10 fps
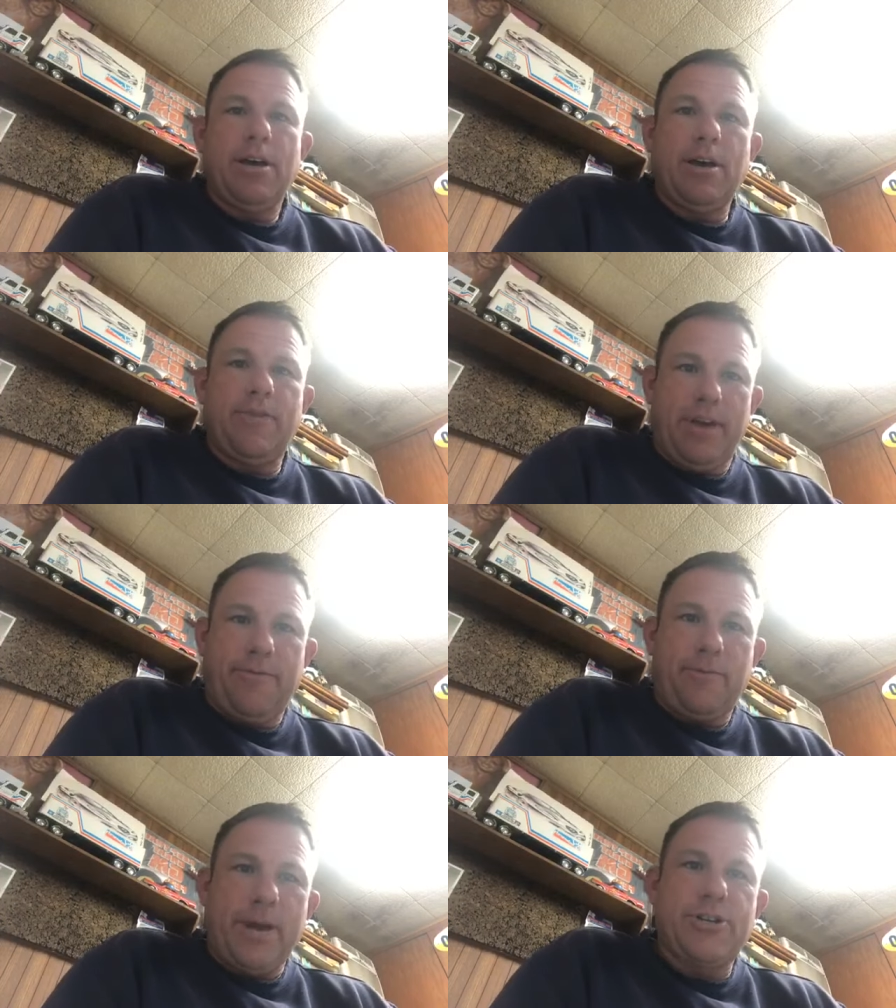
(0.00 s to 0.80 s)
of the
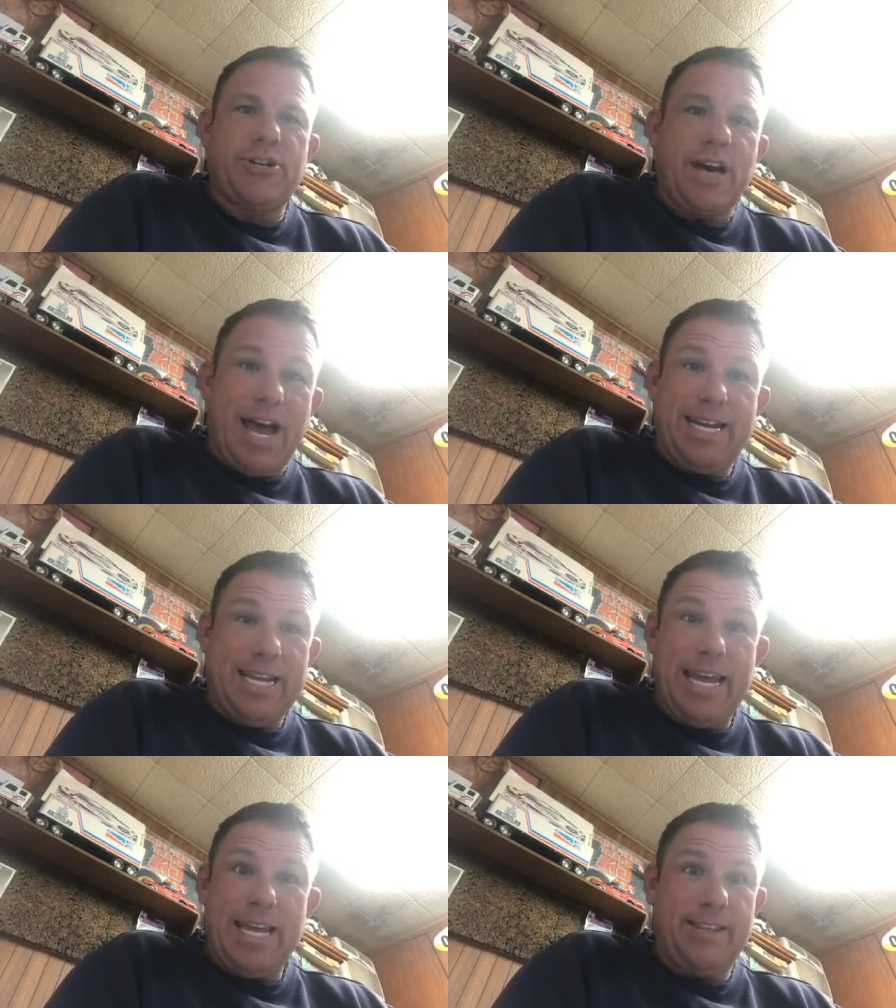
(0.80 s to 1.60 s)
information I
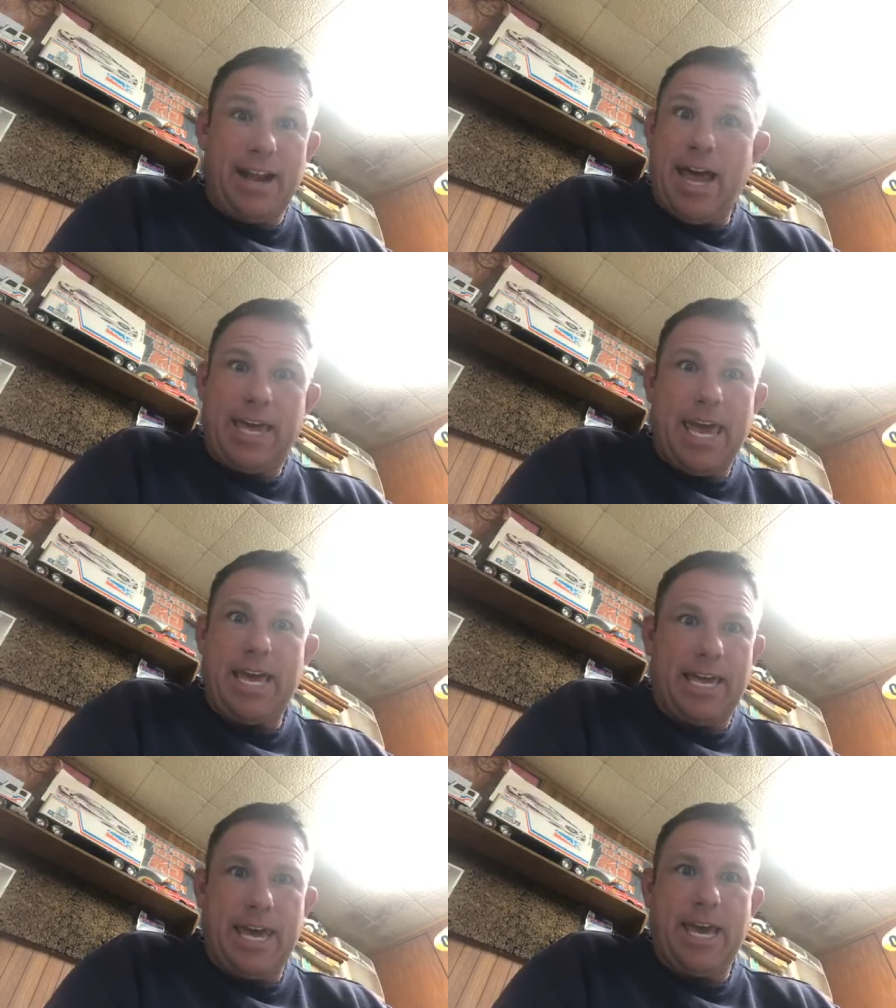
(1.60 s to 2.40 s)
need that I
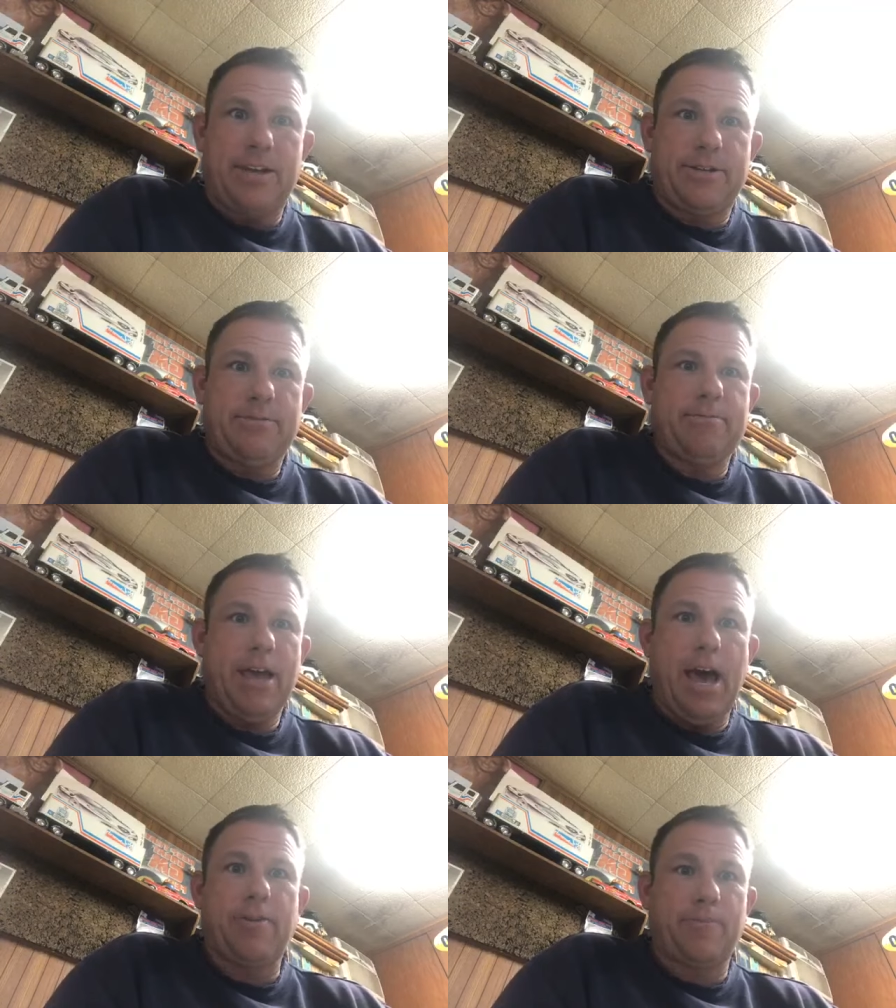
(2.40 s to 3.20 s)
can't get
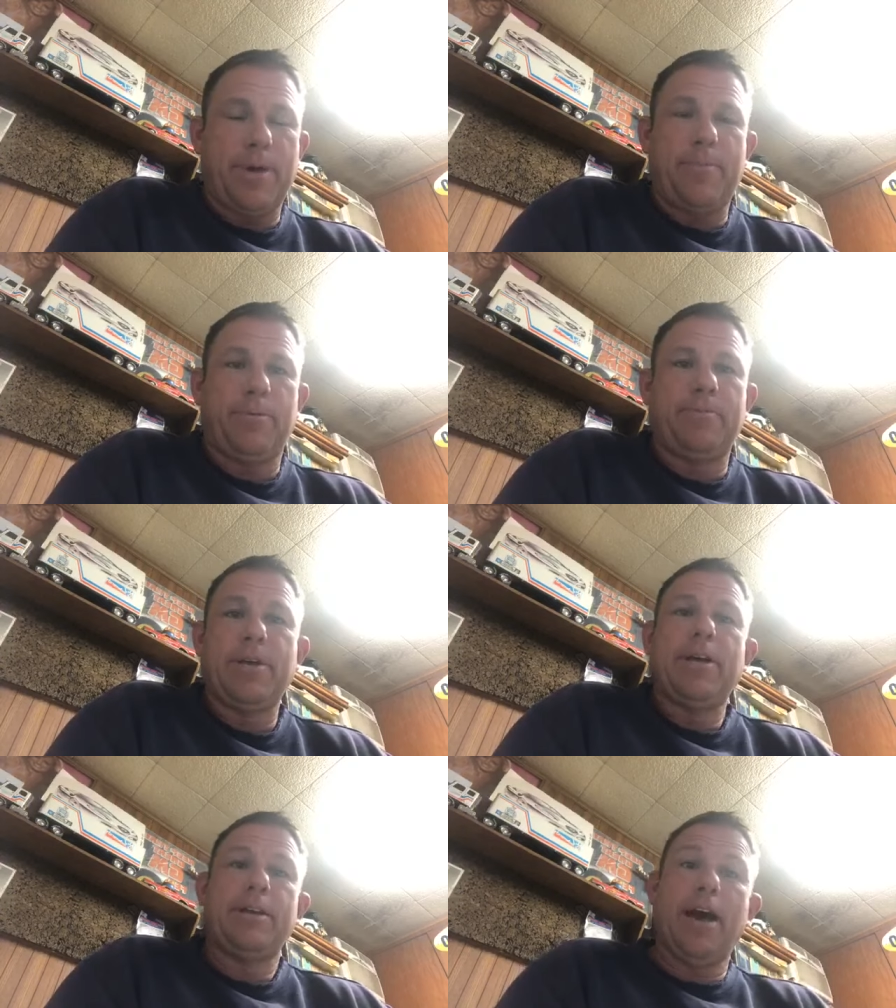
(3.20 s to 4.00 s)
out of people.
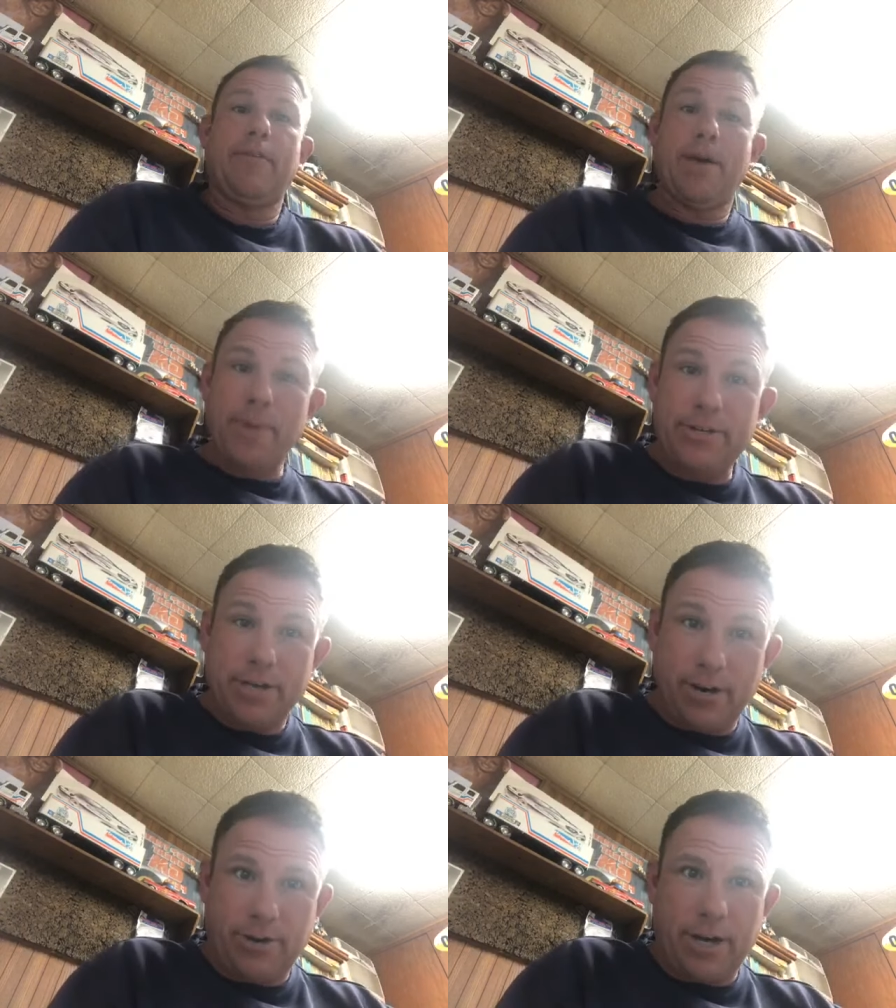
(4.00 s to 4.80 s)
Now, that may
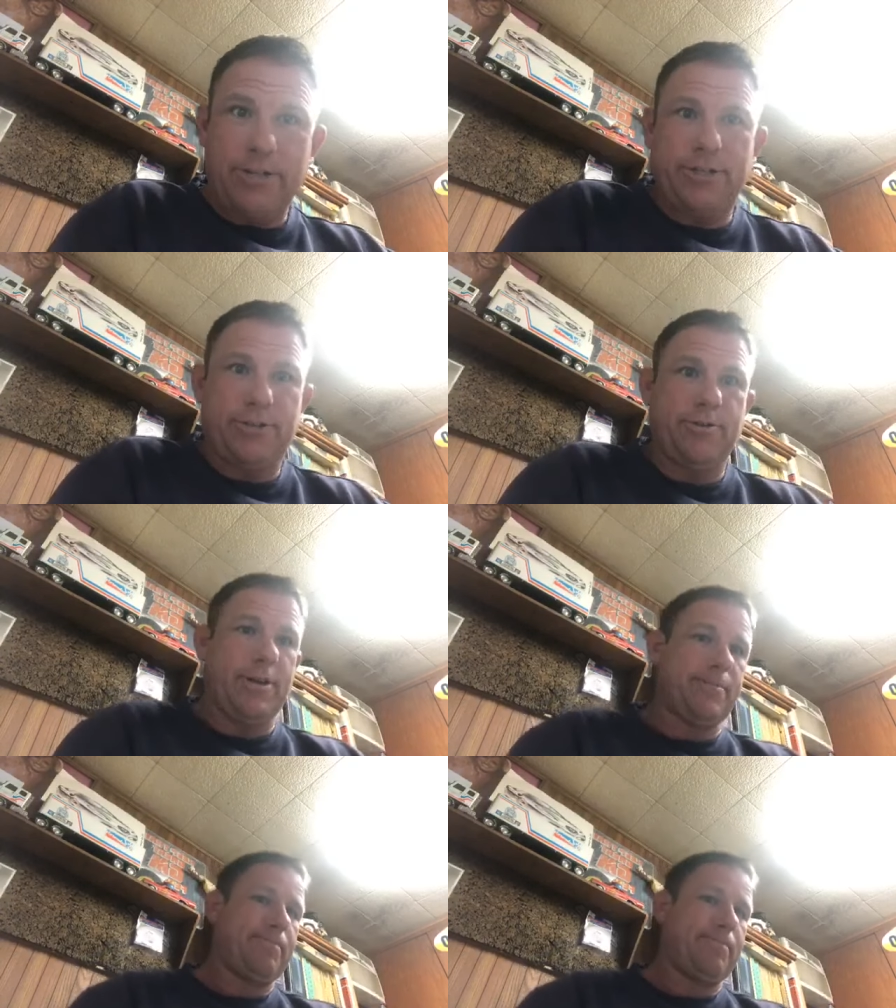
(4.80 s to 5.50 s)
sound crazy to you.